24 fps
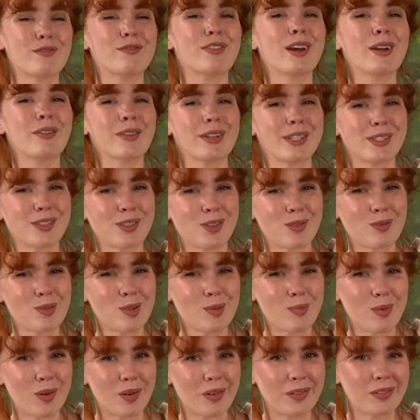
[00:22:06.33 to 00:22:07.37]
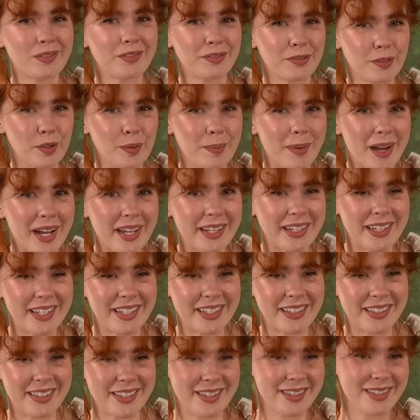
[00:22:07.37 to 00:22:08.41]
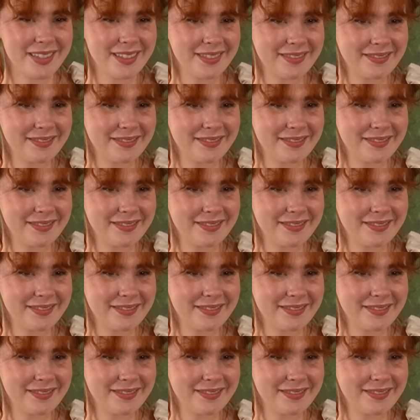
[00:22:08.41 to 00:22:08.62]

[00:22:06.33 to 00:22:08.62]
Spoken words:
very suitable for my needs.